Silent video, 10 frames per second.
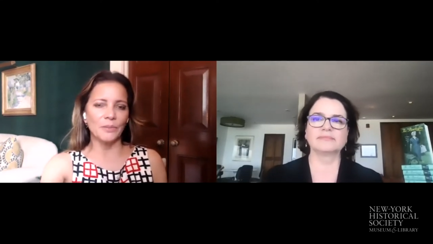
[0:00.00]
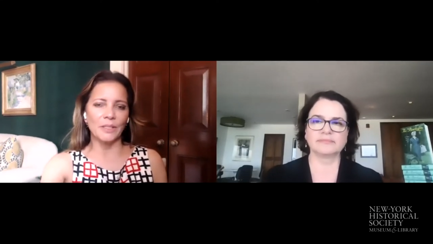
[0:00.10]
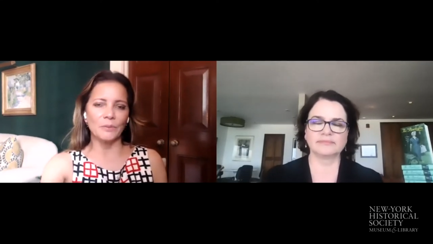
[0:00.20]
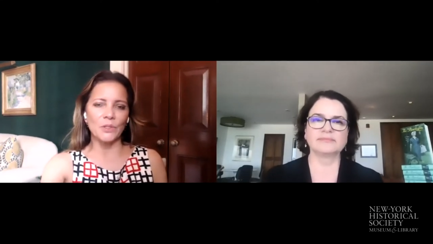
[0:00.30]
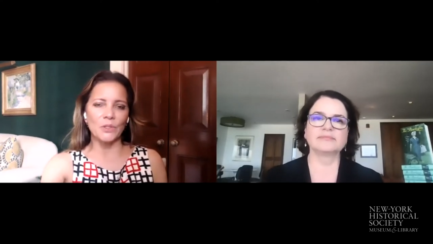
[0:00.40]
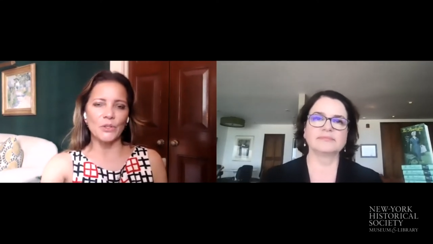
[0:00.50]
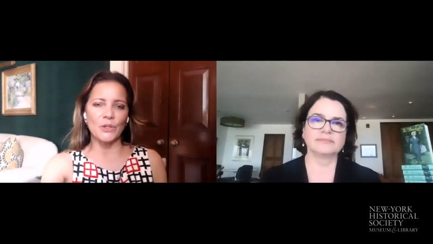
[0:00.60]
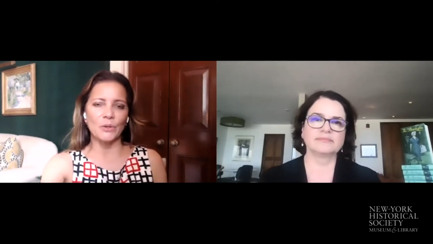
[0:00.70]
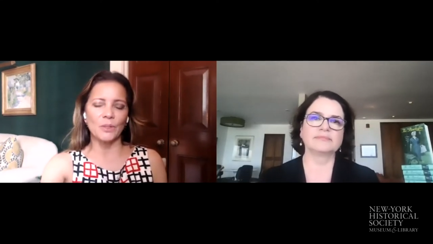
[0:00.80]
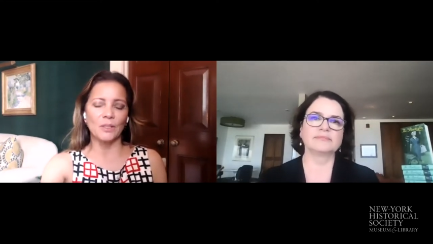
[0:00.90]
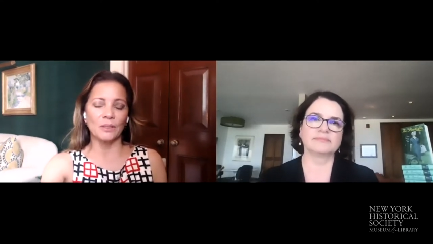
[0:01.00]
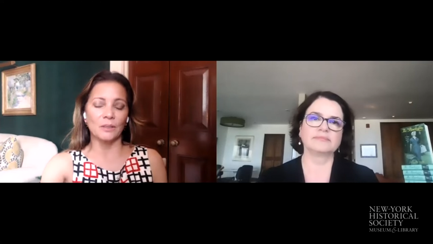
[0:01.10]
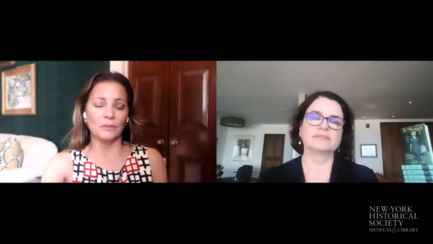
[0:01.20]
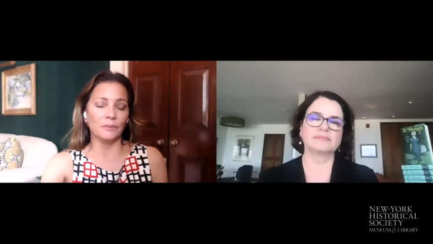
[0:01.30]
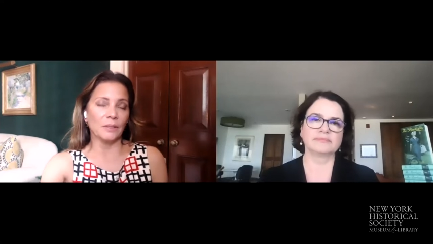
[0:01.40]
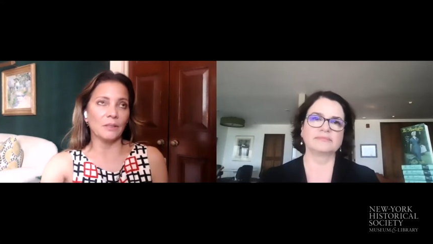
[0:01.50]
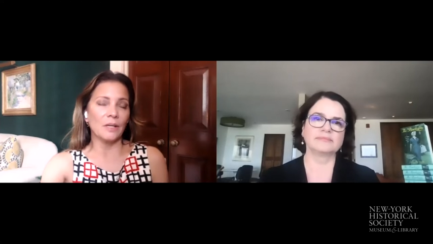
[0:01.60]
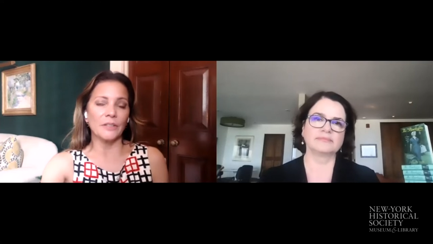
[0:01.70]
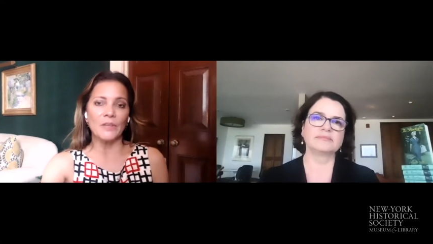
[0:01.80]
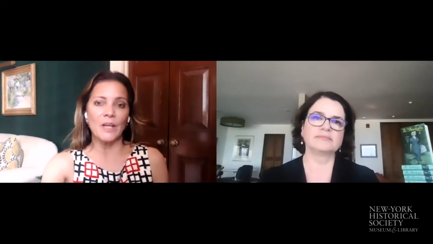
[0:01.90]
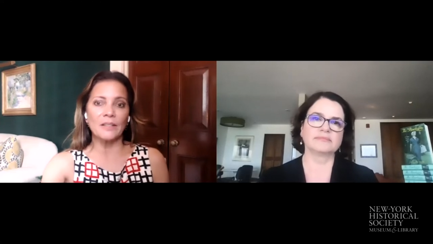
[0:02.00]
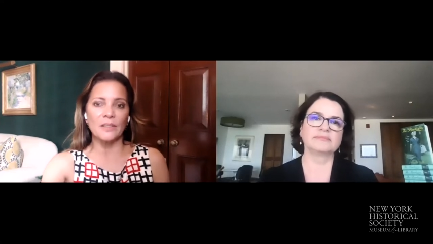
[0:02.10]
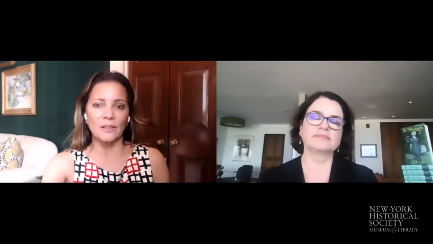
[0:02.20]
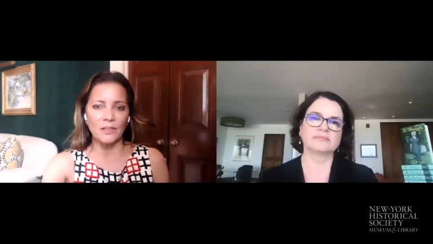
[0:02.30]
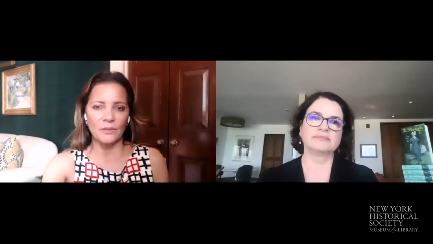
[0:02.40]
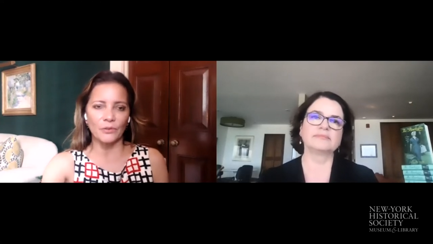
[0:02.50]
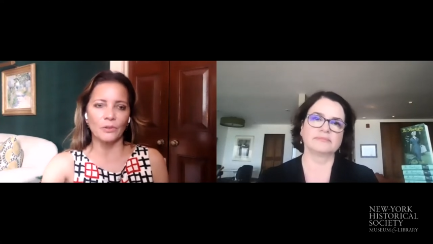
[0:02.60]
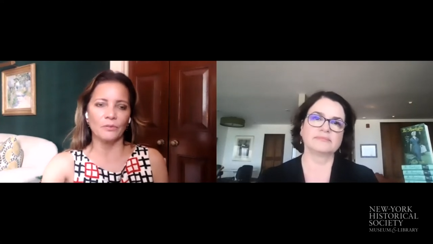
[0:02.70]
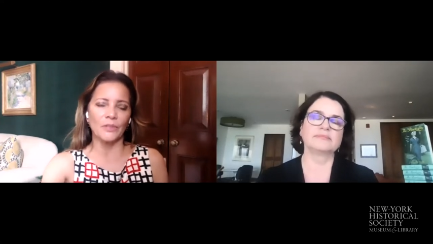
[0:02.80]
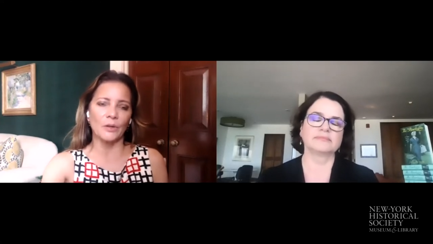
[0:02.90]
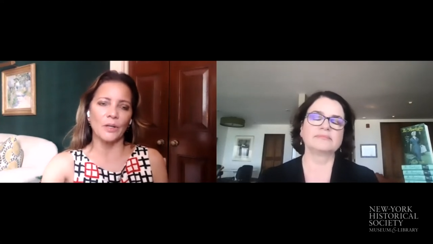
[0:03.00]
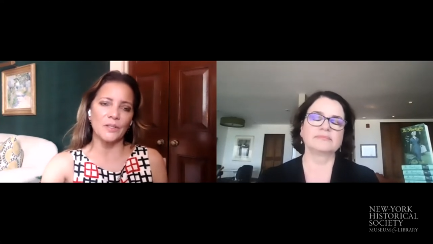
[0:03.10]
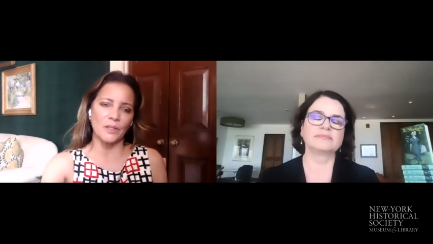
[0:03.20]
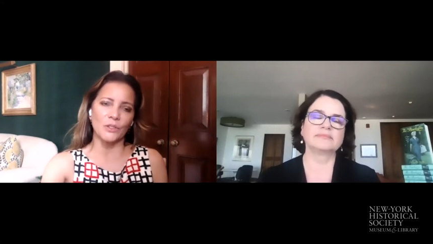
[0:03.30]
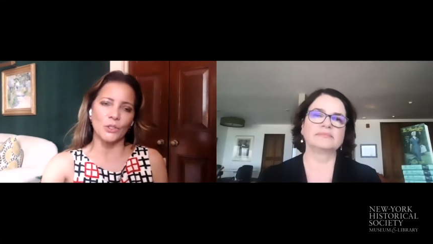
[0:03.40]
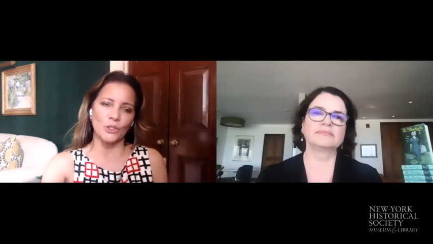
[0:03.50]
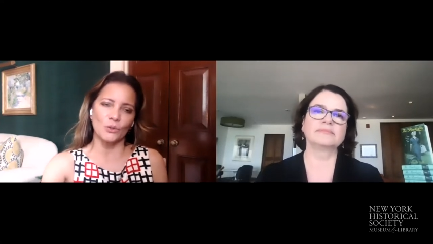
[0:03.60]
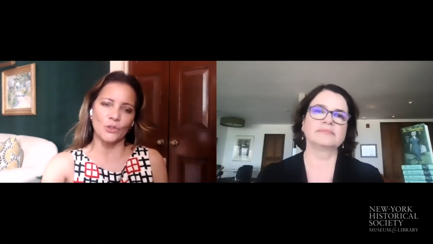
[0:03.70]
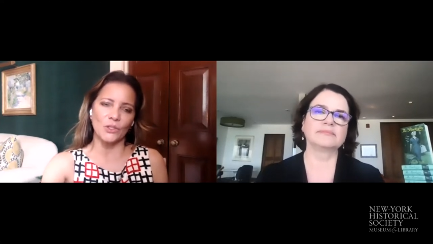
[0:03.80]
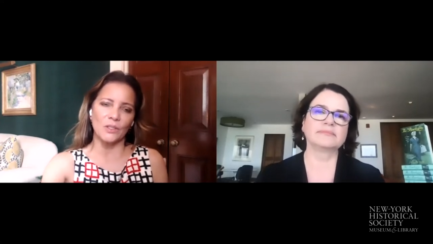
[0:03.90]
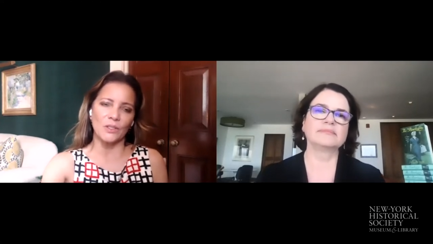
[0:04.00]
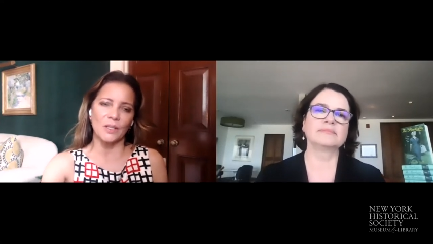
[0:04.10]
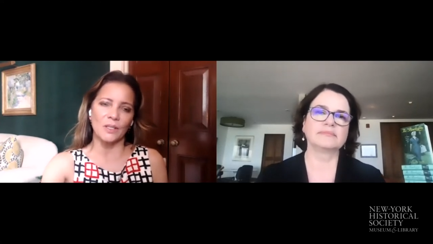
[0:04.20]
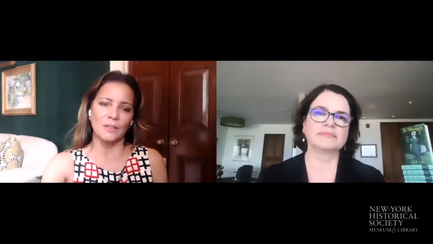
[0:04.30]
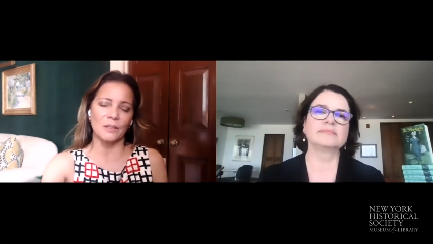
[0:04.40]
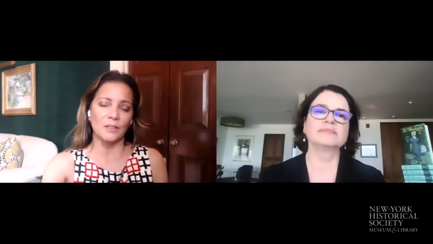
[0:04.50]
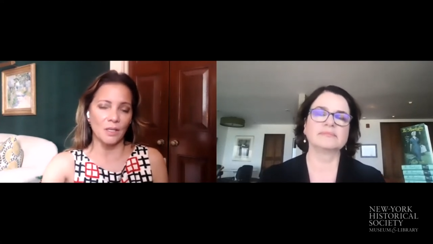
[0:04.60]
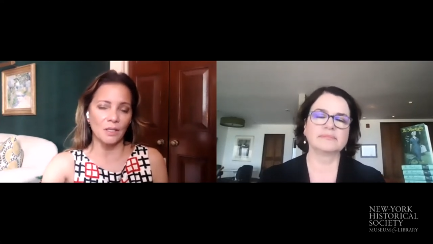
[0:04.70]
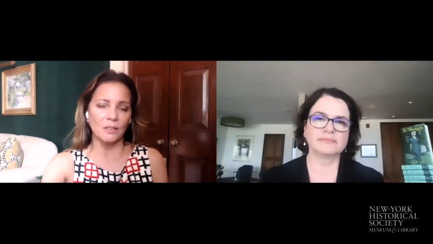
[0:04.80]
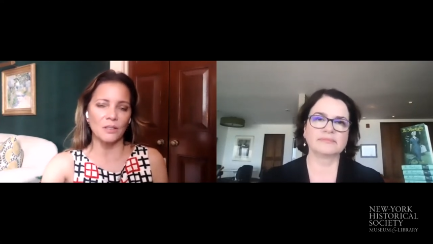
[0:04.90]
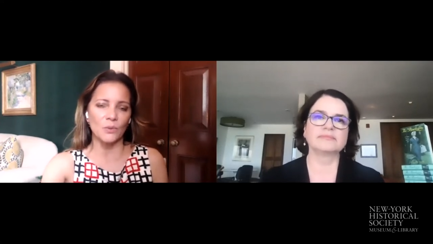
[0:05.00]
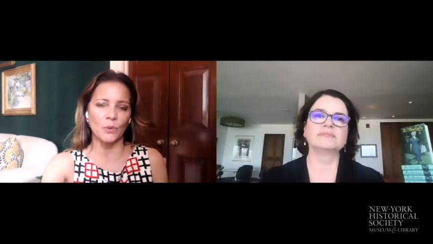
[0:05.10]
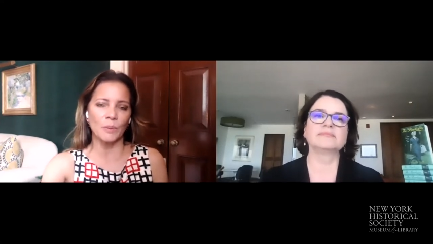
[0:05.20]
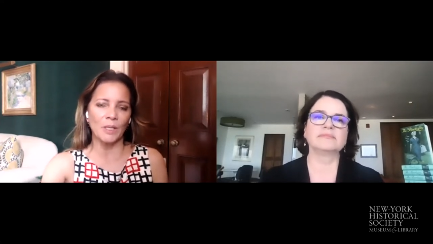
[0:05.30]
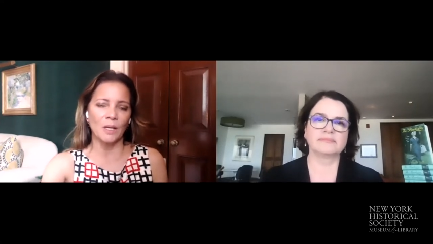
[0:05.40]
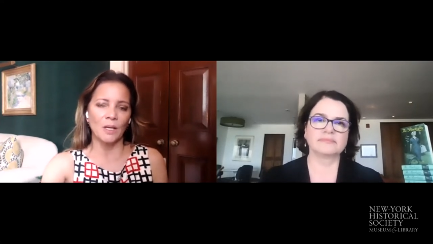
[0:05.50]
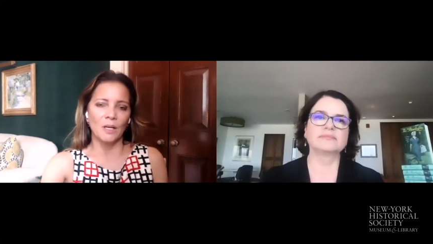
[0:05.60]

Speaker 1: but it was also a, a, a kind of nexus for various institutions that sustained these women